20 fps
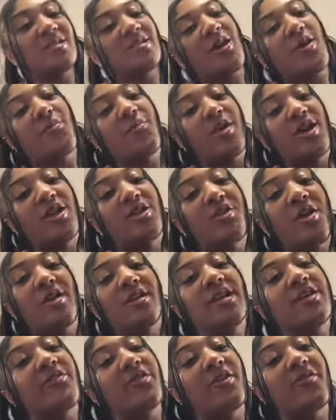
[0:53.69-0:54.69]
start bringing y'all
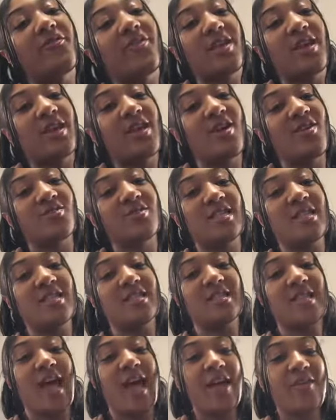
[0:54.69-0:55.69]
different videos
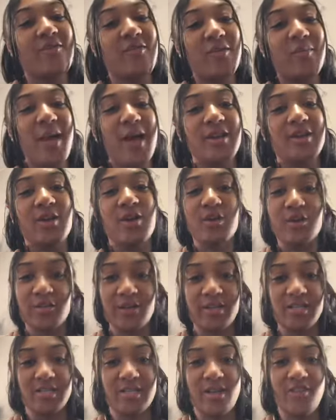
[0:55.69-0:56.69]
aside from my
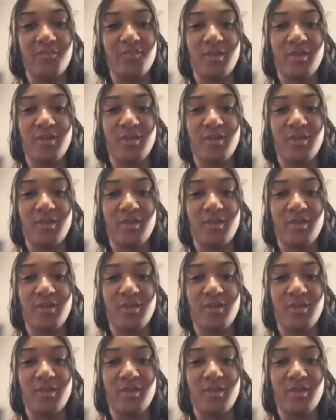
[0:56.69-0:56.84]
notary stuff,